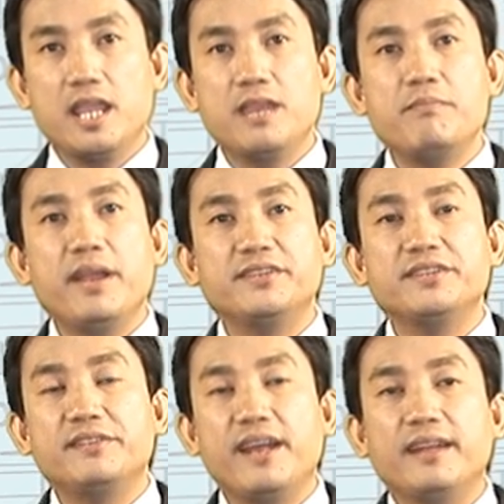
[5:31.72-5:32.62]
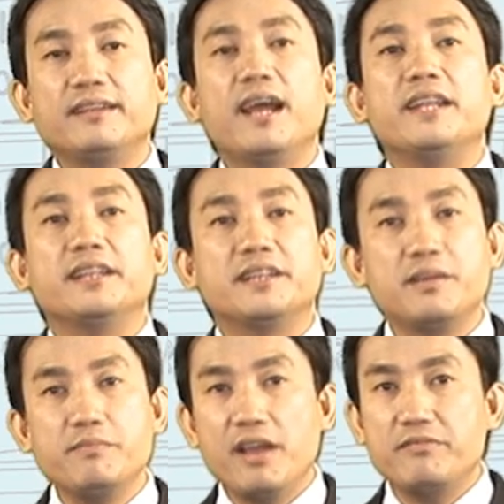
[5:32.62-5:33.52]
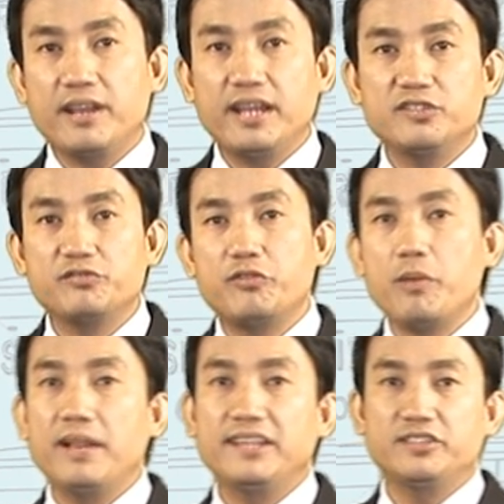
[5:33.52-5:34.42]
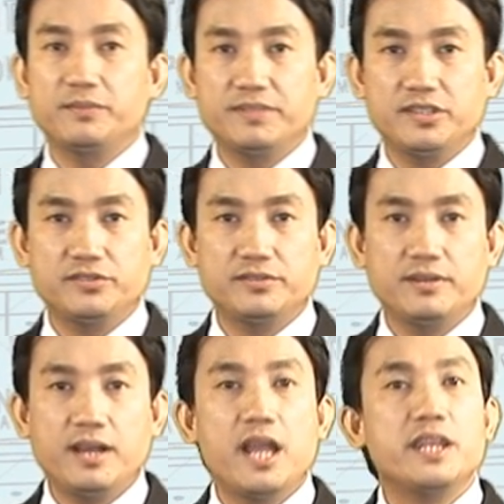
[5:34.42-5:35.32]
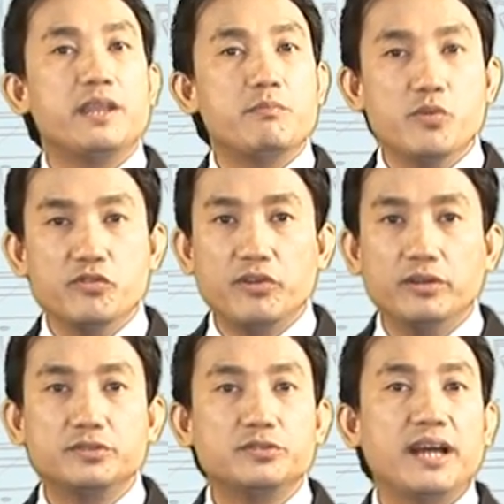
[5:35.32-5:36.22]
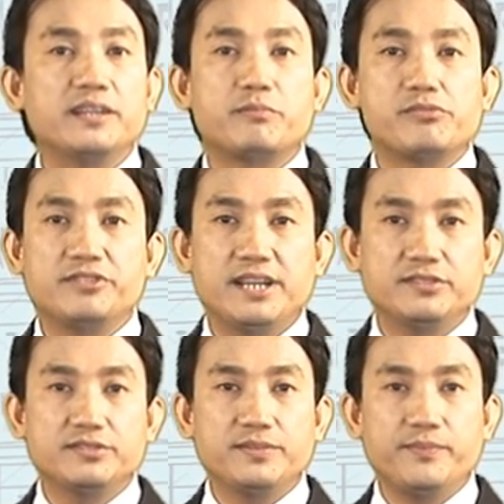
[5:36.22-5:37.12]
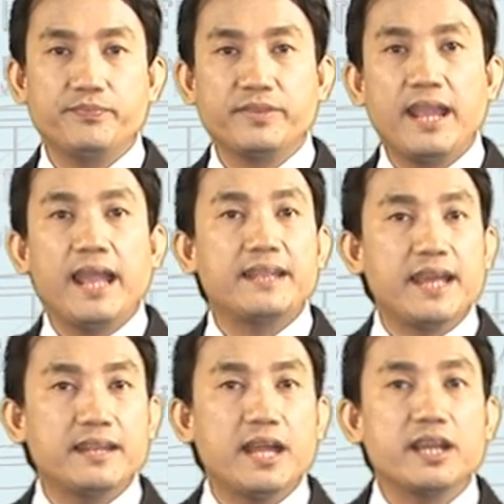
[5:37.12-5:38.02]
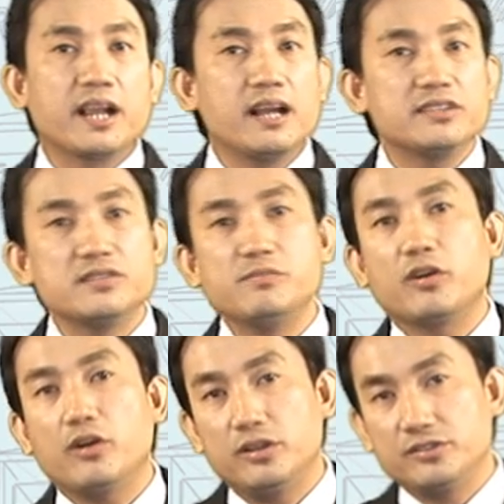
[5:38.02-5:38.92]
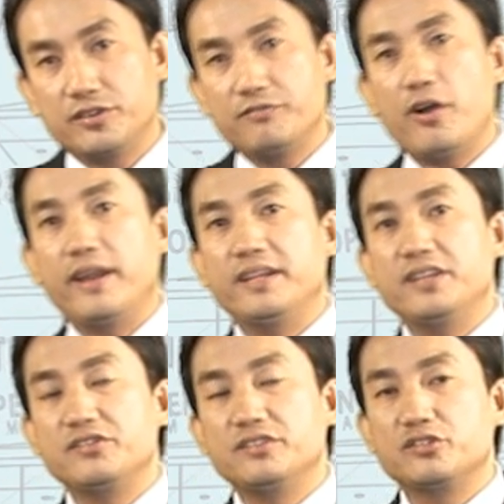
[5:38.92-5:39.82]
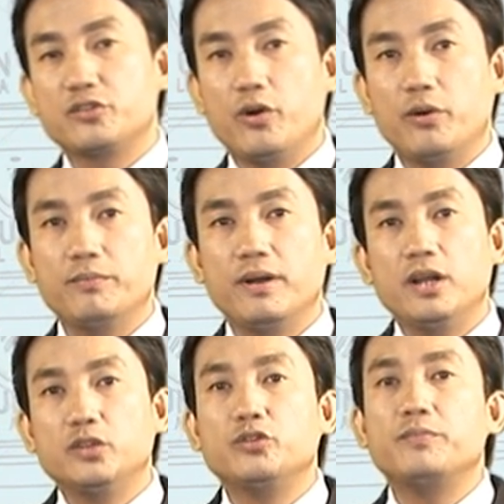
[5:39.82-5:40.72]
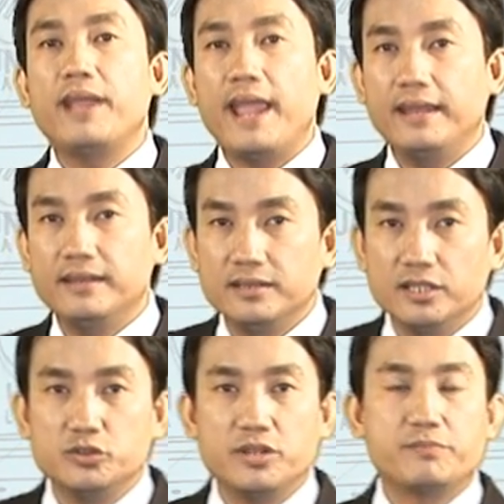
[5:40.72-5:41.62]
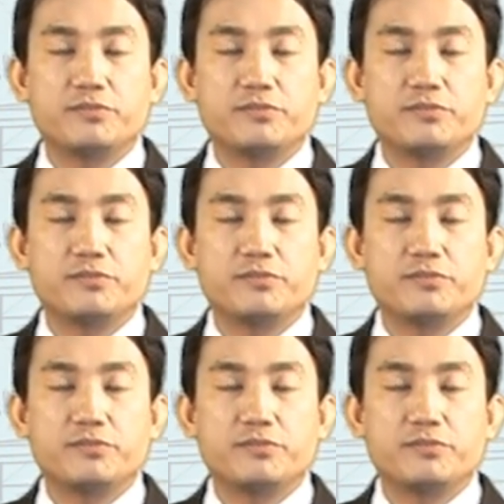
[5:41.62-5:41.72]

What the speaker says: Imagine that the team never gains formal acceptance. They move on to other projects. Then the customer calls for additional scope to be added to the